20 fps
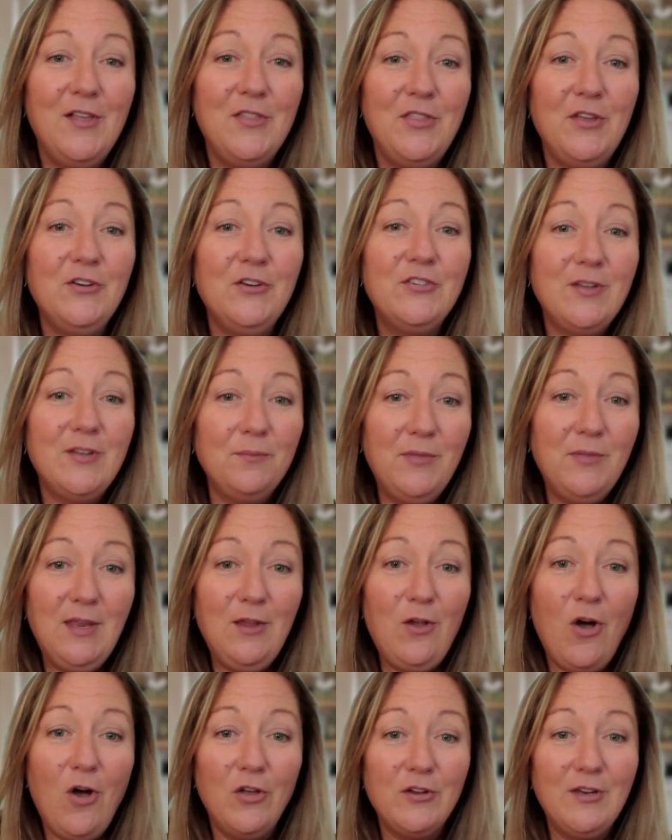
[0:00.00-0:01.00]
There's something
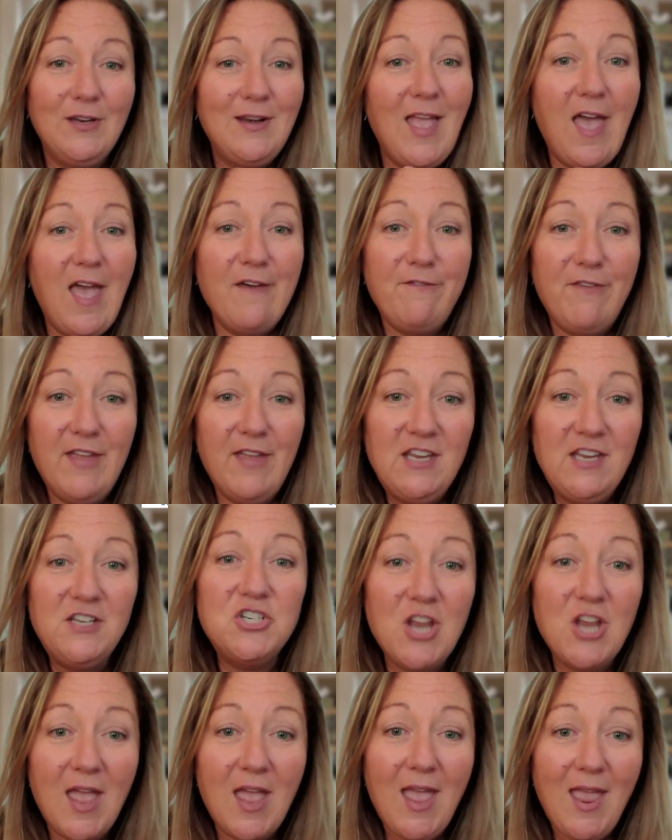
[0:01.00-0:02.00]
called an
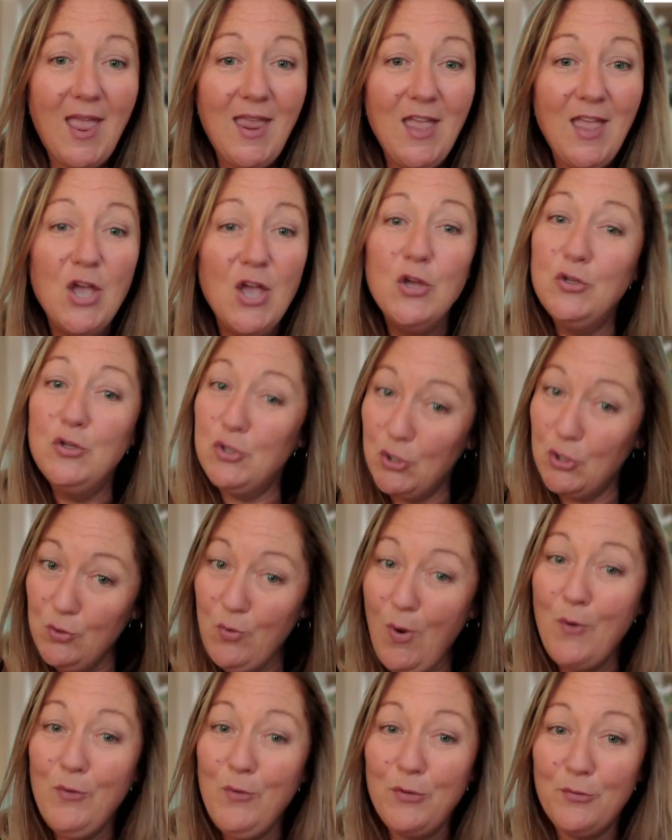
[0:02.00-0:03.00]
FHA
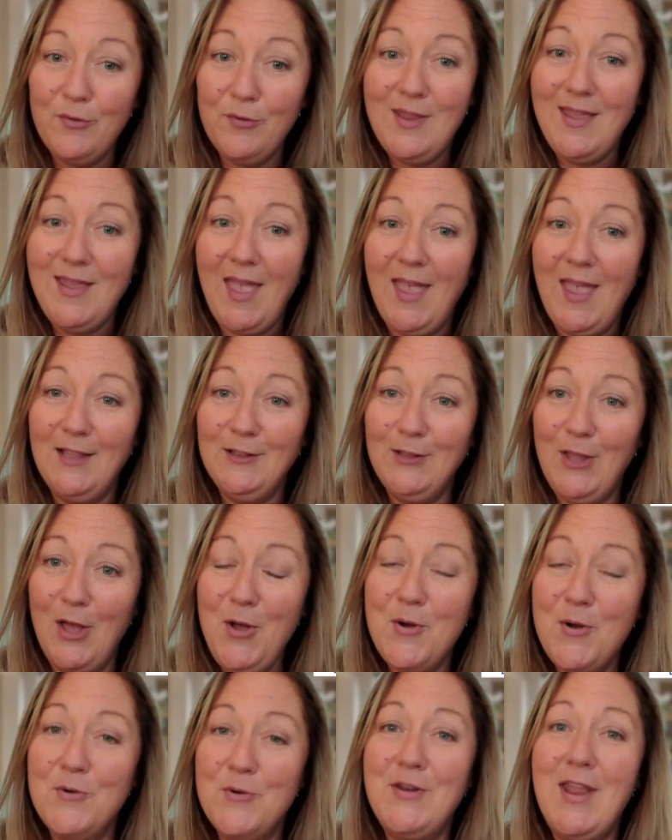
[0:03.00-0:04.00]
203K
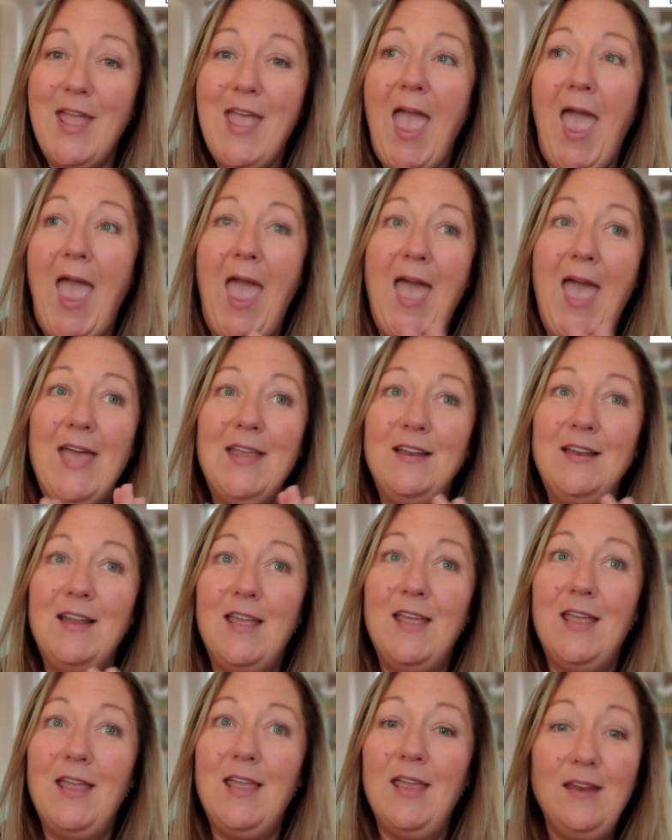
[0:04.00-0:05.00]
loan,
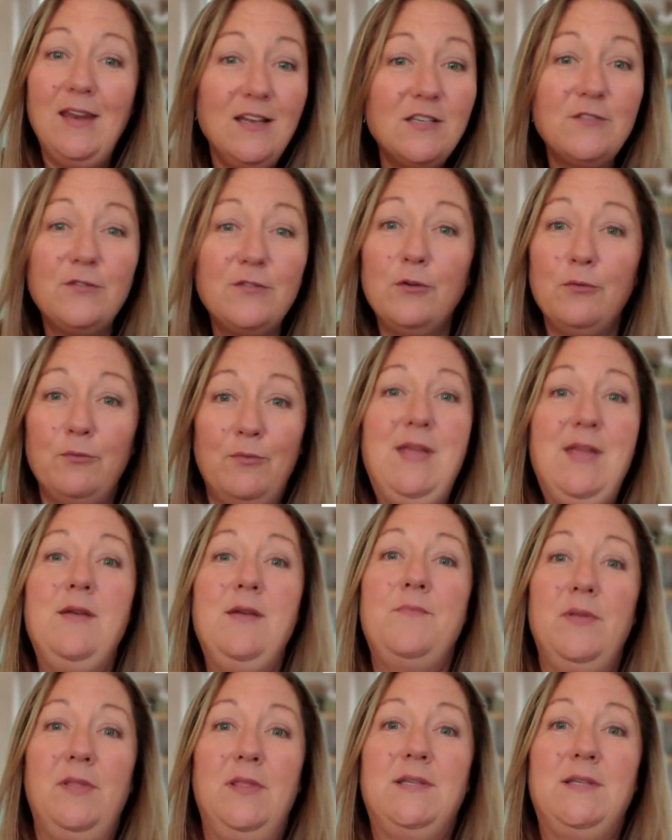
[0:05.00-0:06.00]
and it is for
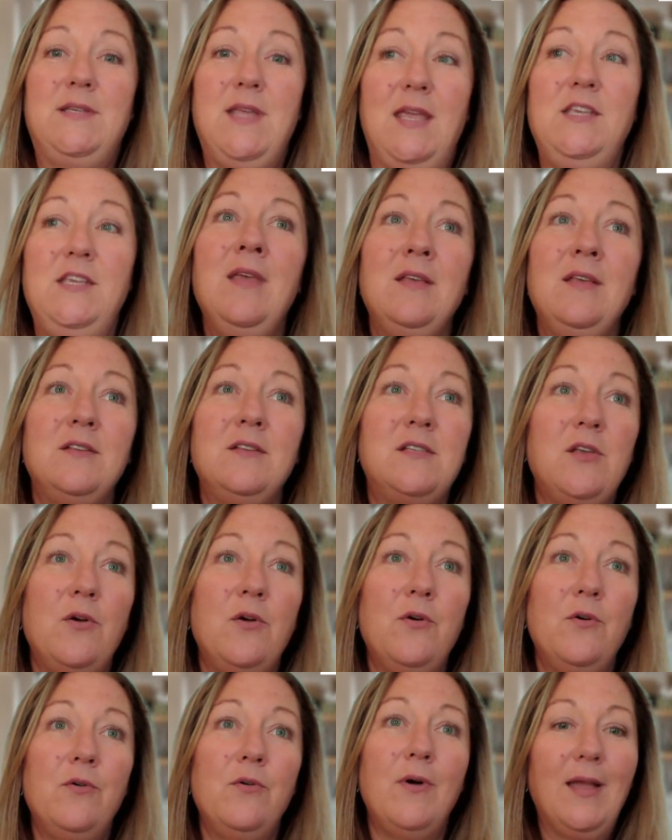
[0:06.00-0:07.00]
rehabilitation.
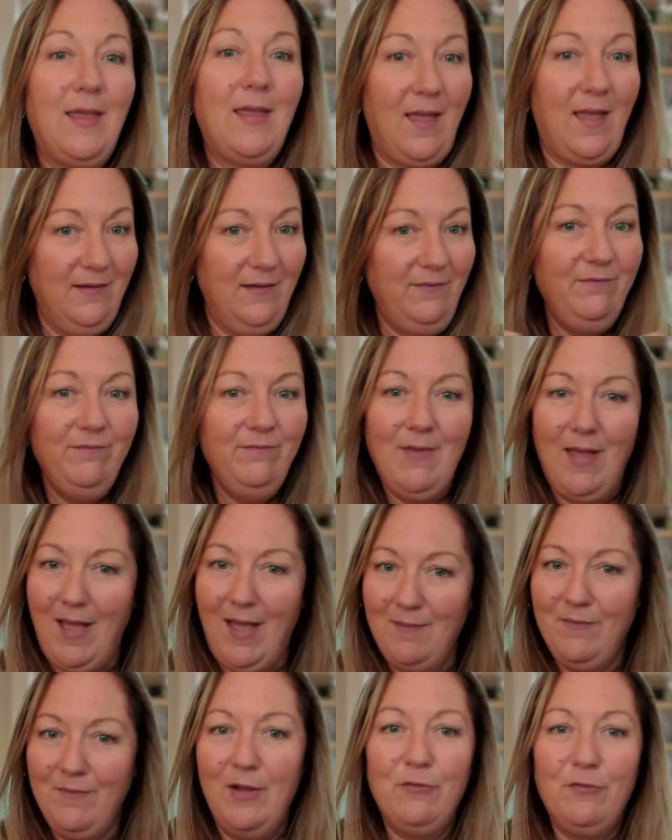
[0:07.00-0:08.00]
So again,
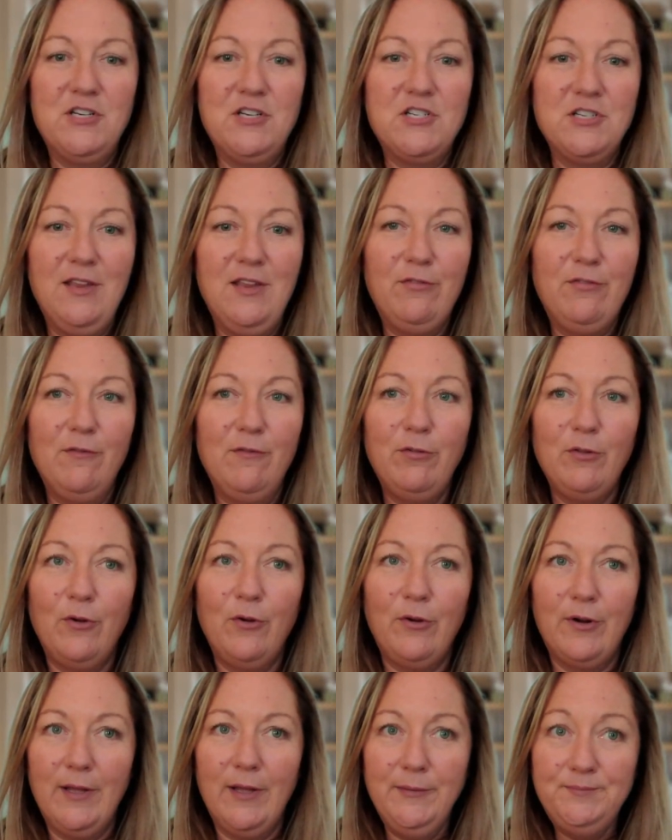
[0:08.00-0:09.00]
I'm originally from
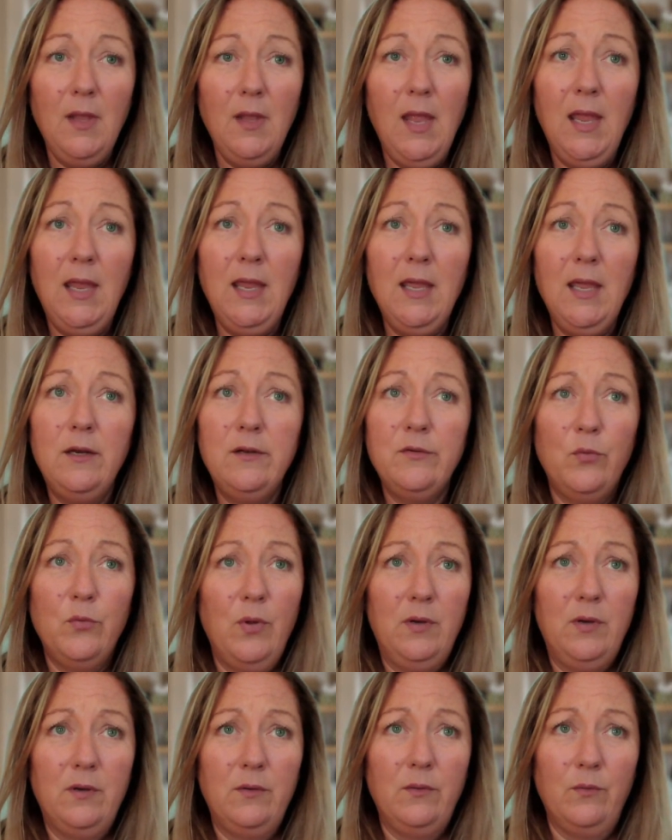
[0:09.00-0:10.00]
Florida, and
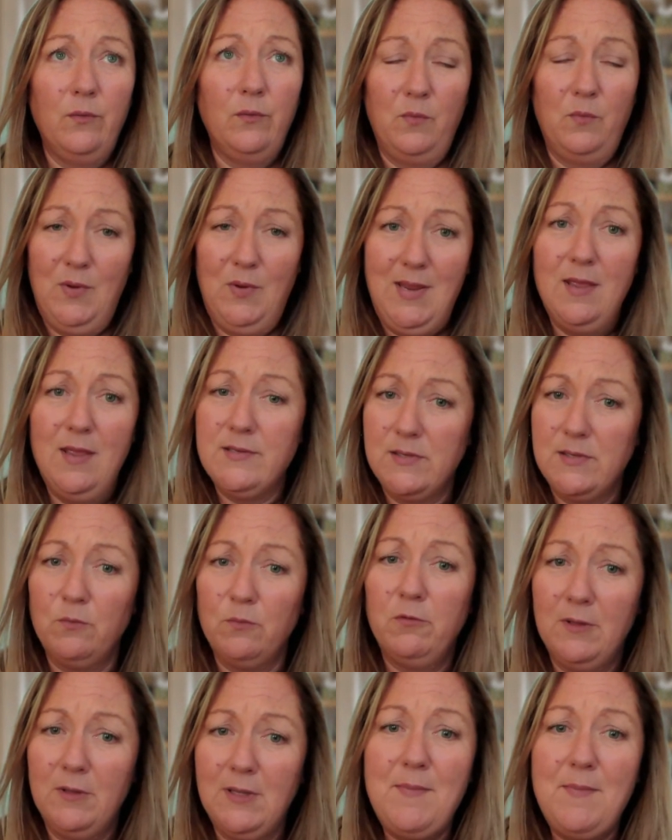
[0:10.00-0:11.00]
when we get some
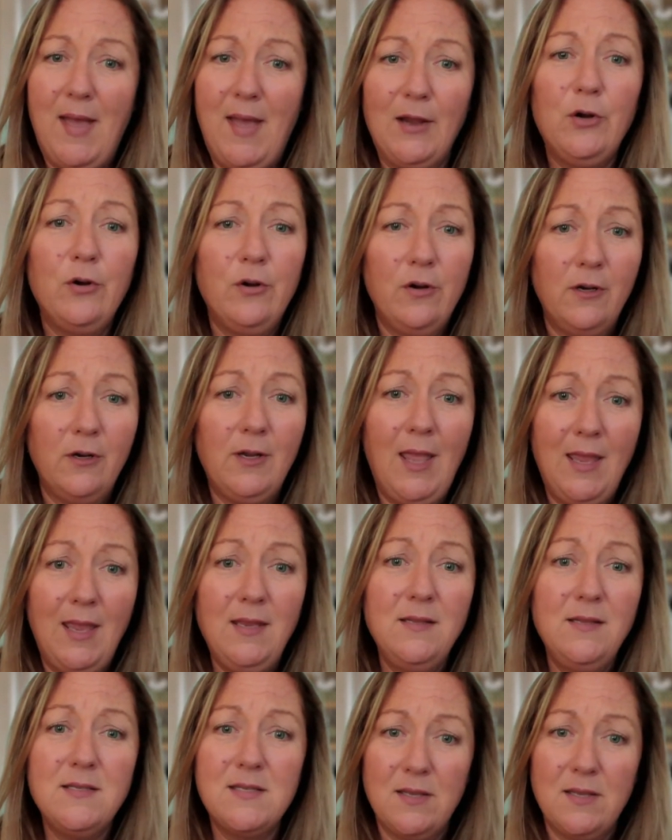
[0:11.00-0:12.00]
really bad
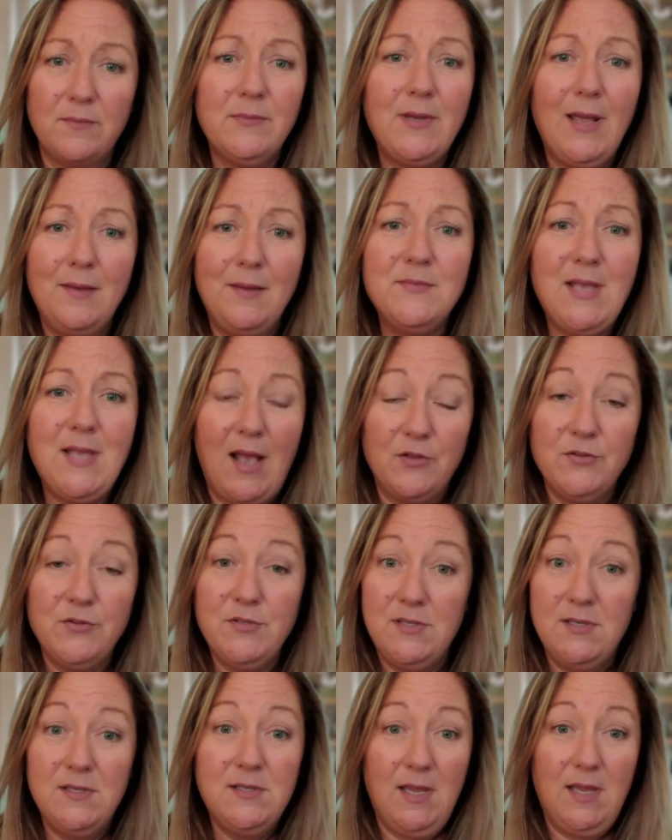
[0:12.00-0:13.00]
hurricanes, sometimes
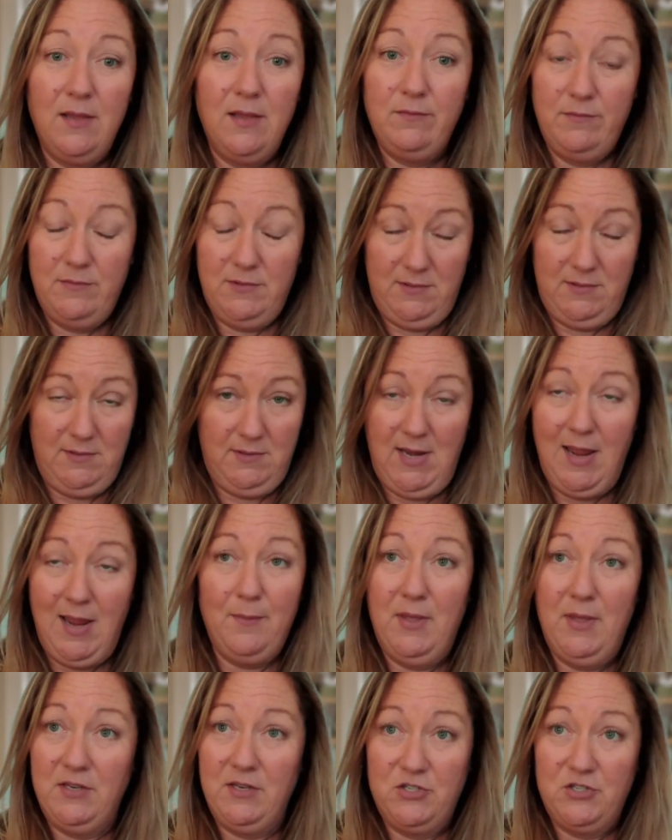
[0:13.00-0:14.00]
houses get
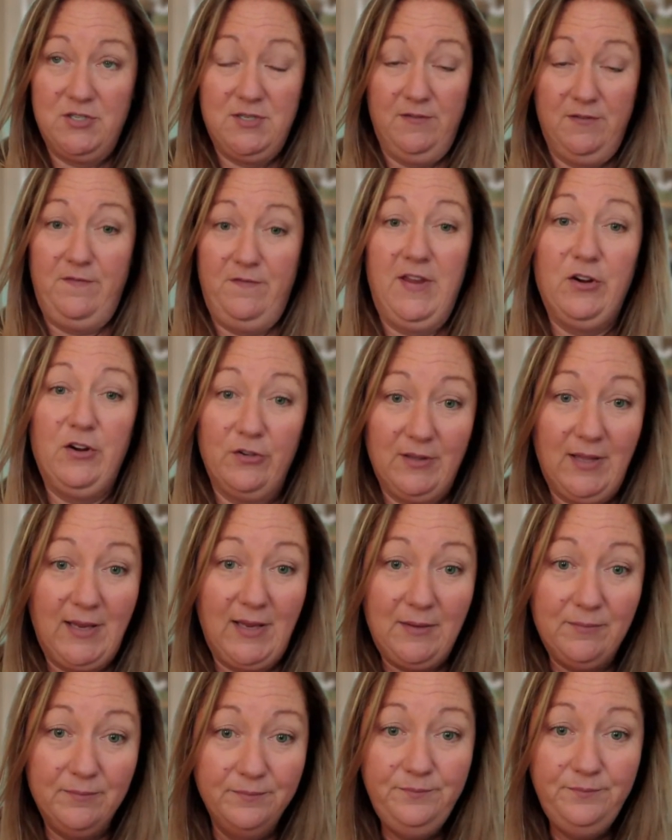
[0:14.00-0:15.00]
damaged
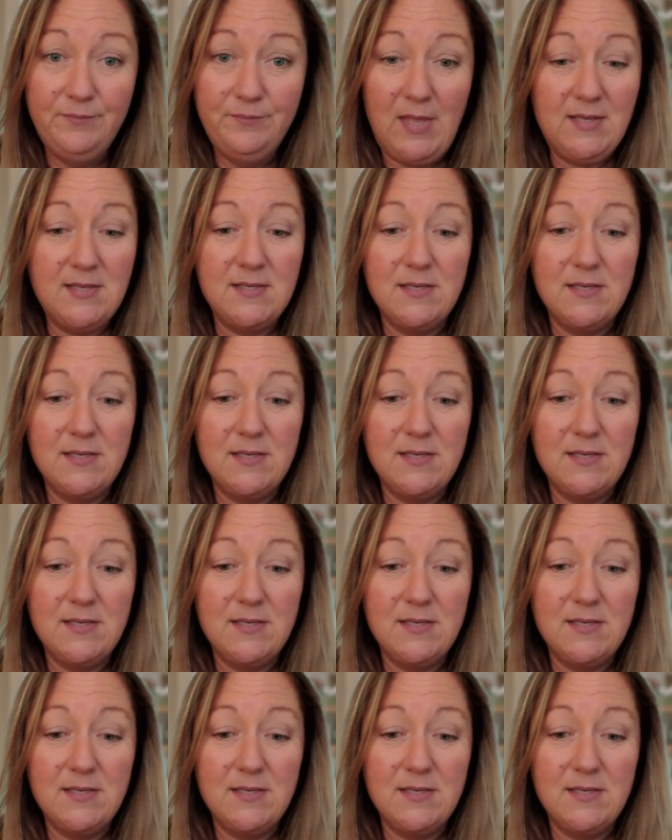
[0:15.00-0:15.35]
severely. And